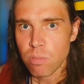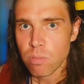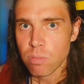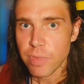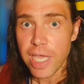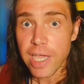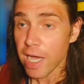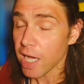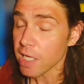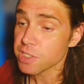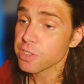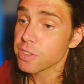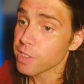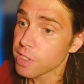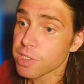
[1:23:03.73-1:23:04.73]
They
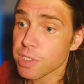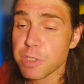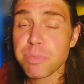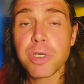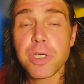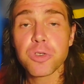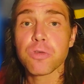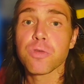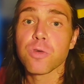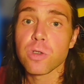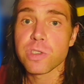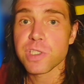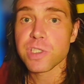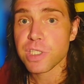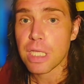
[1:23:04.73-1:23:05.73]
ask you this in Special
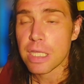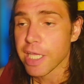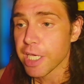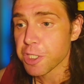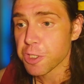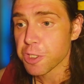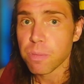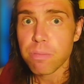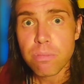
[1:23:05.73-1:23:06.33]
Forces selection.